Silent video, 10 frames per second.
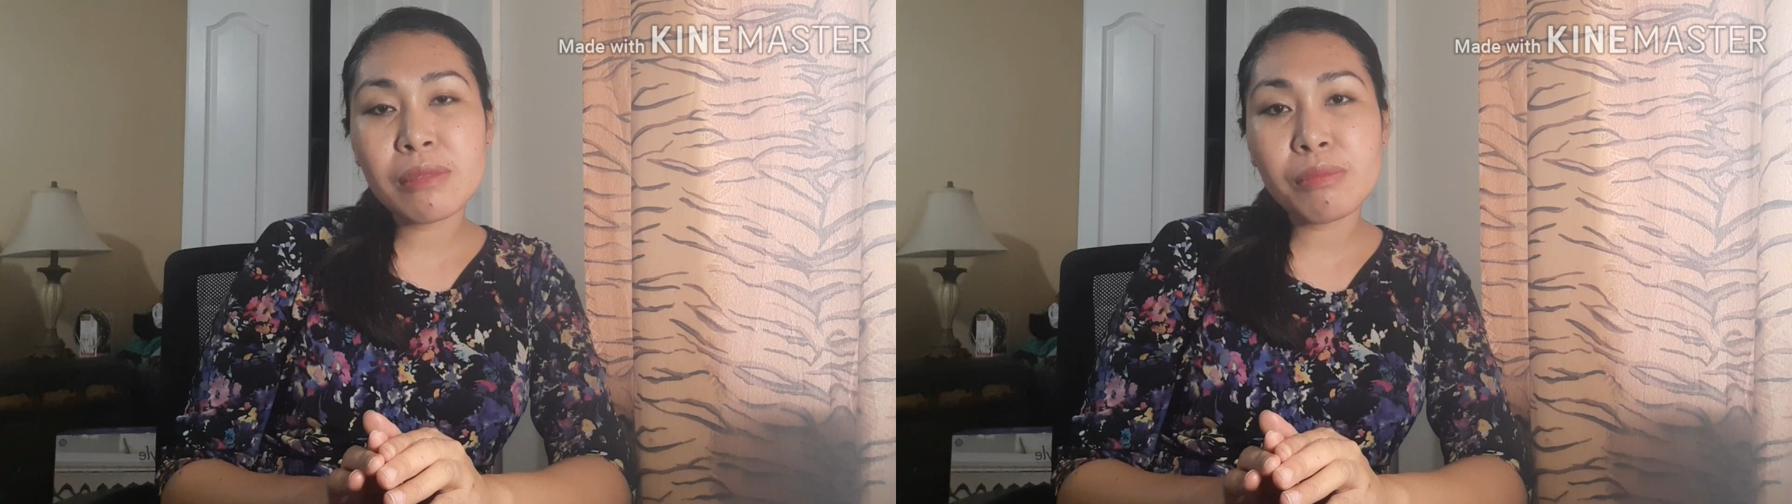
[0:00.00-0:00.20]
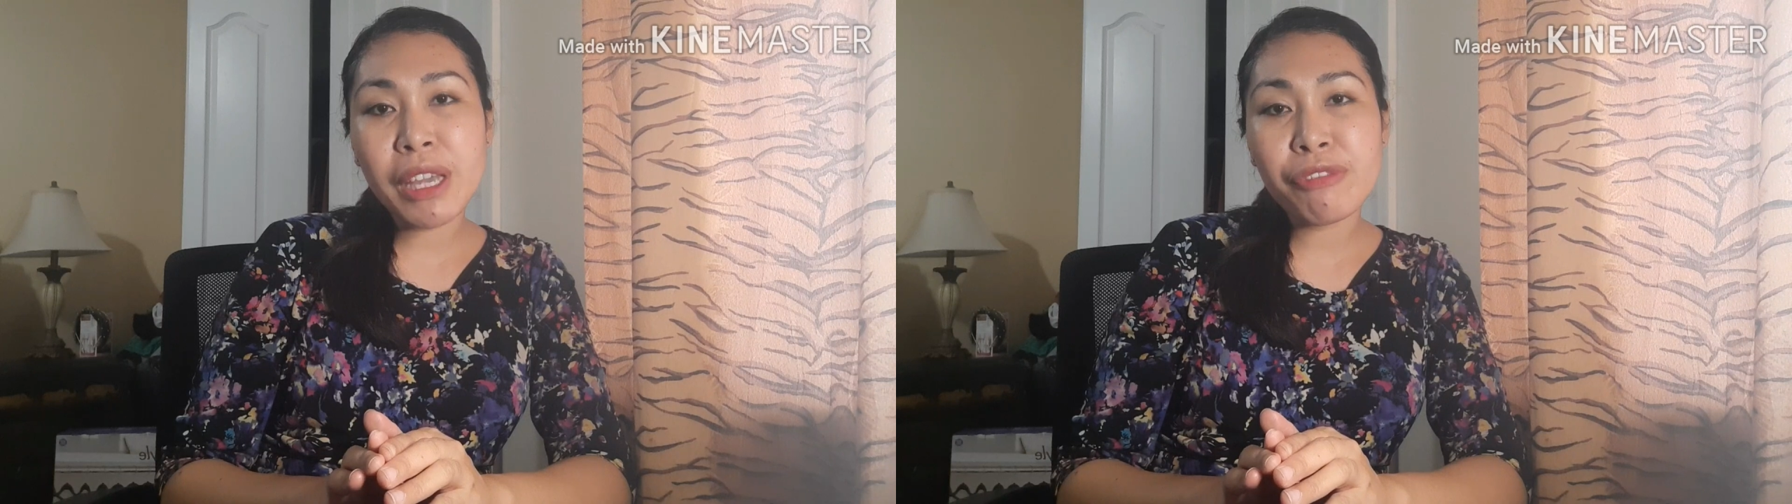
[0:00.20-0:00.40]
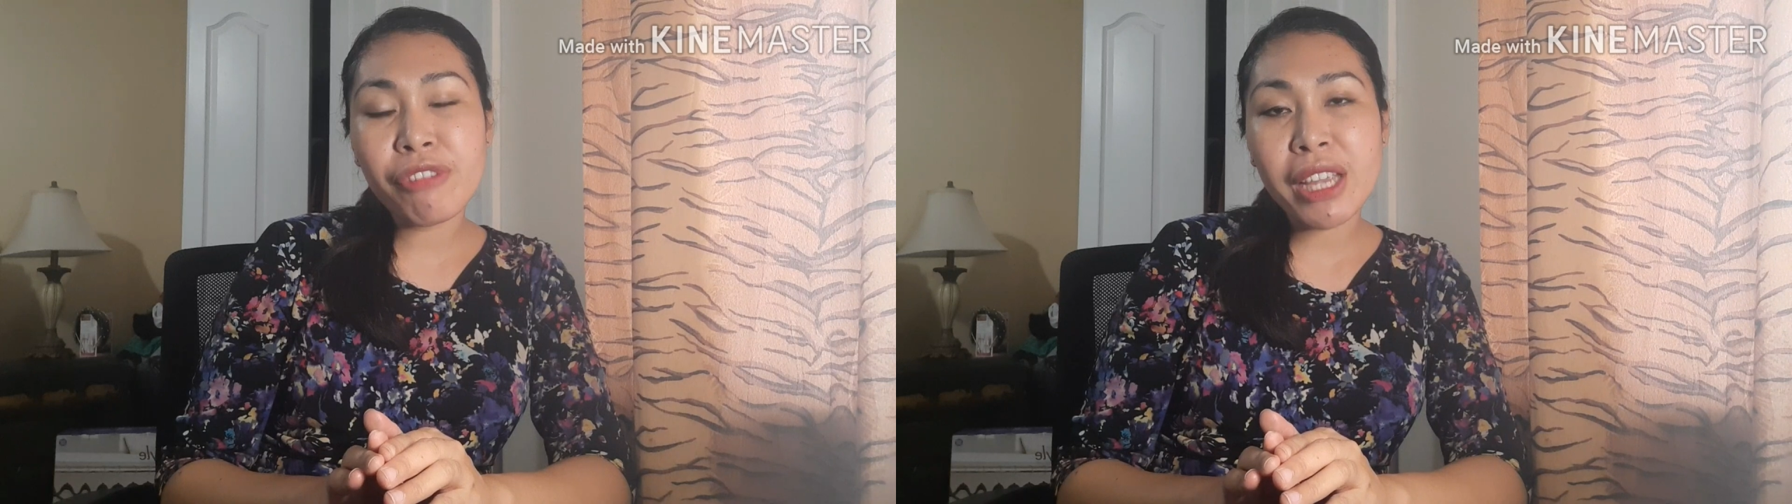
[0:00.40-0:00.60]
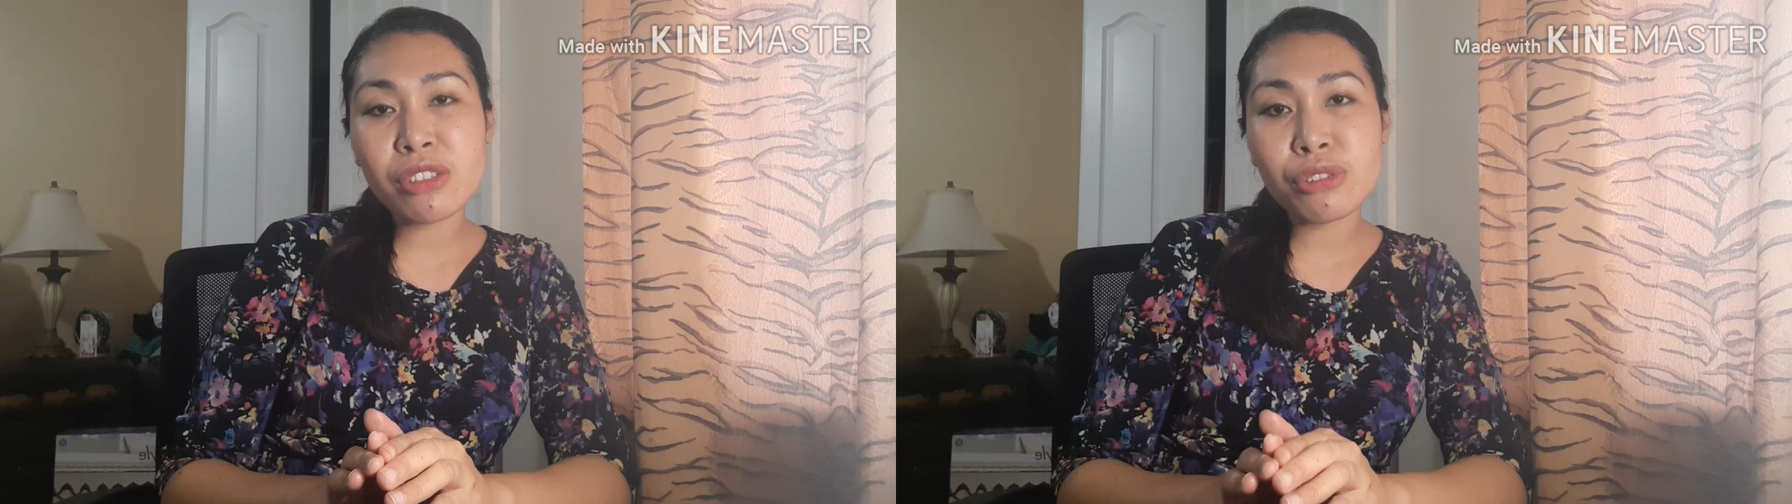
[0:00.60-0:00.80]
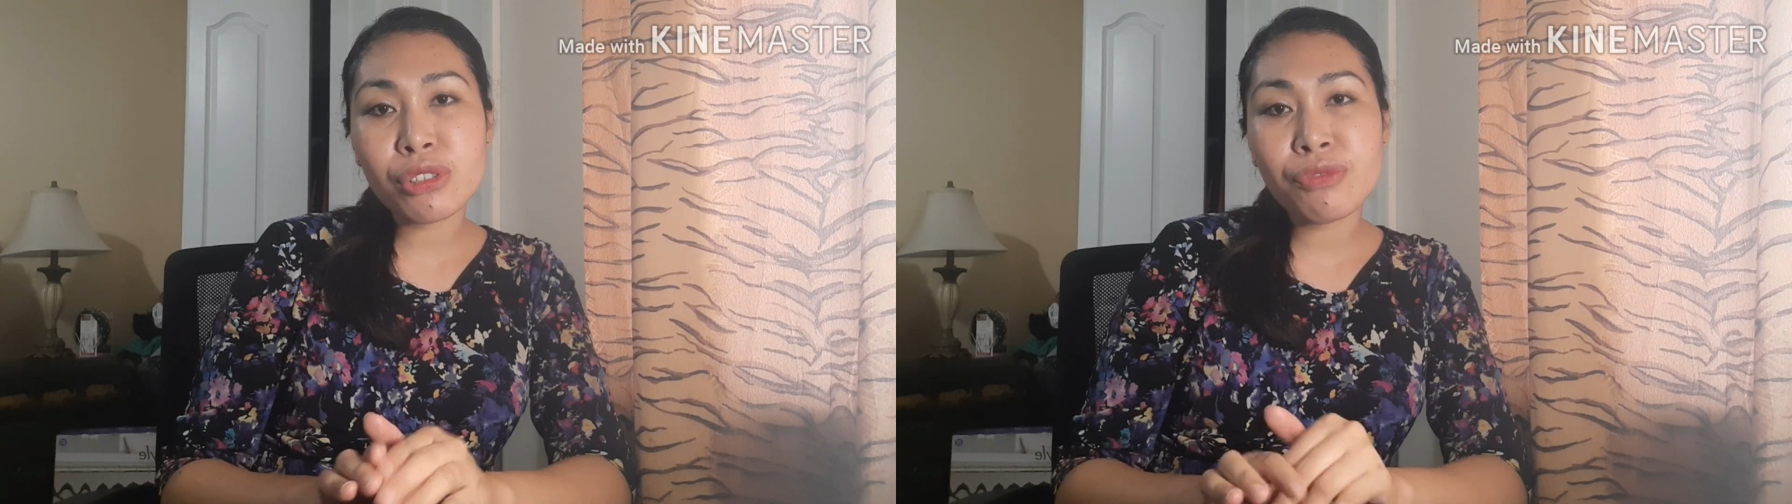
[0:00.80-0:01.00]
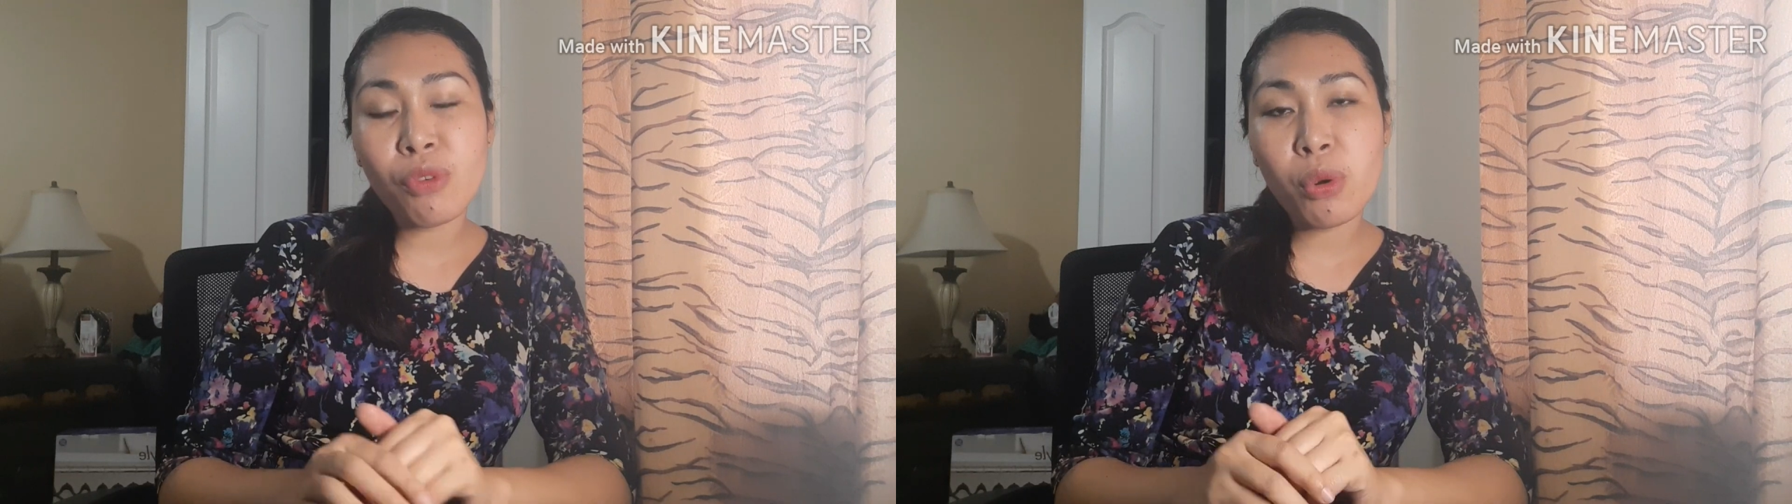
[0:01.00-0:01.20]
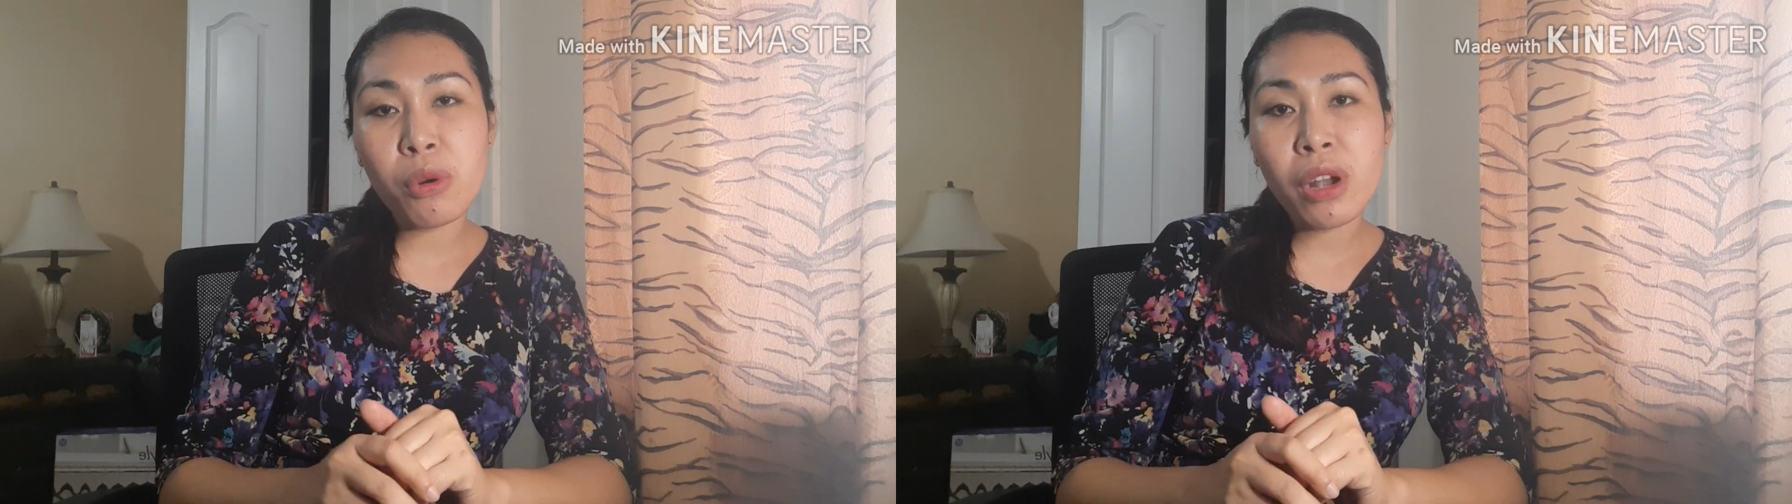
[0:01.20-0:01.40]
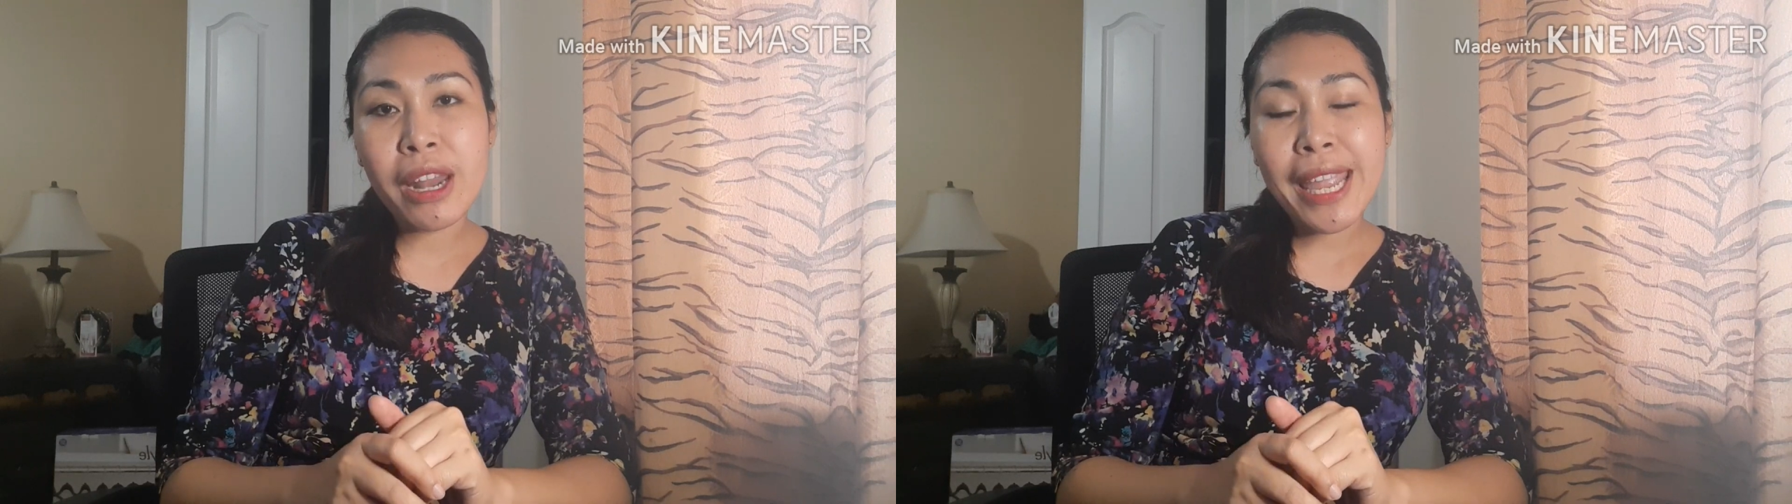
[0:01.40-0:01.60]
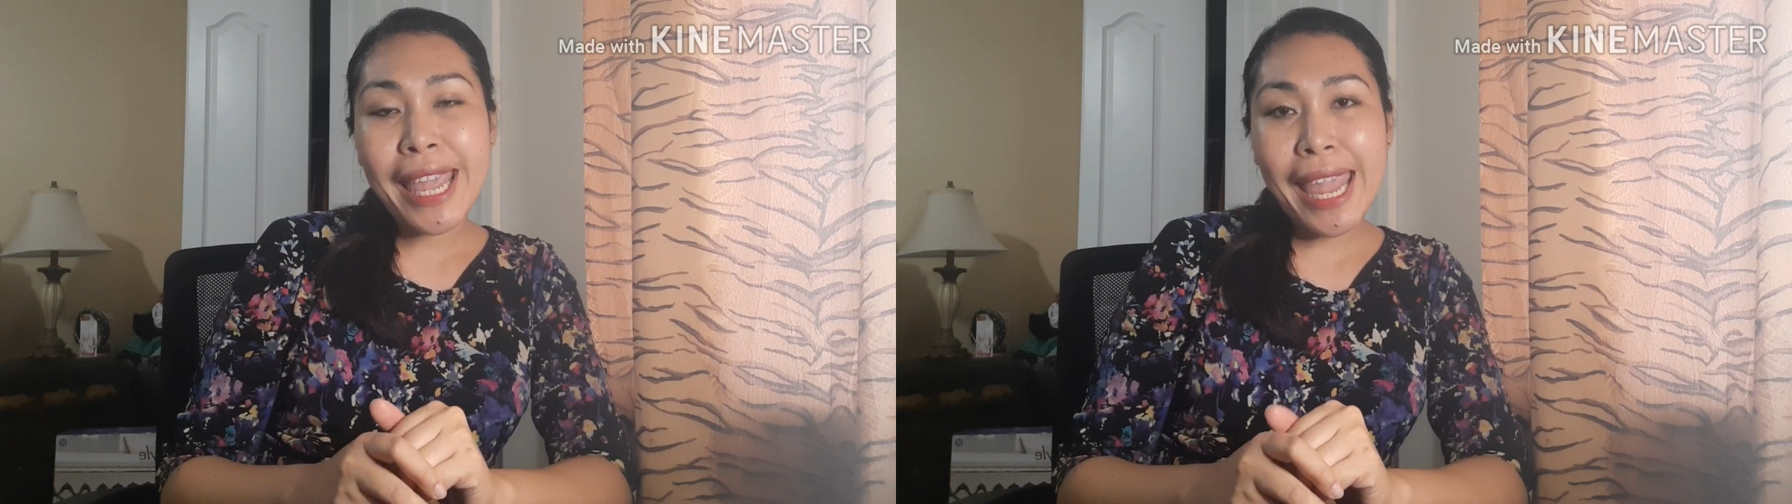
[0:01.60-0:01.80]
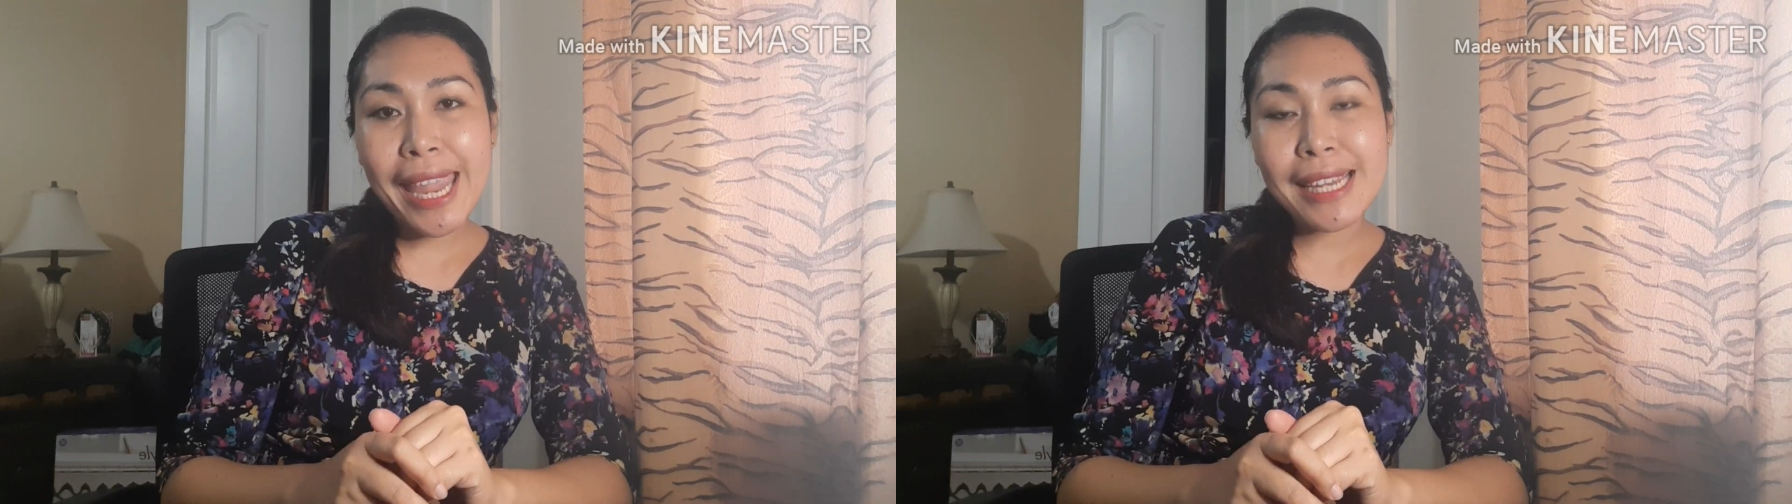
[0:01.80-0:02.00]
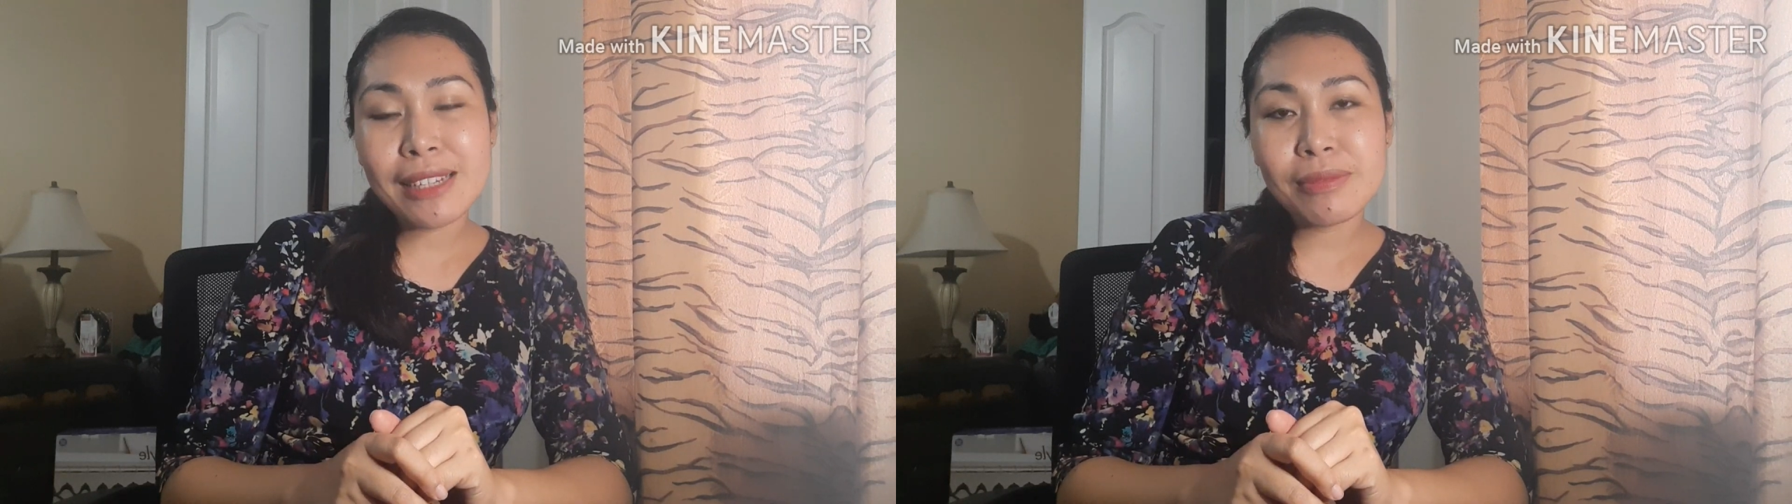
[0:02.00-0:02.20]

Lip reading: my factors for 8.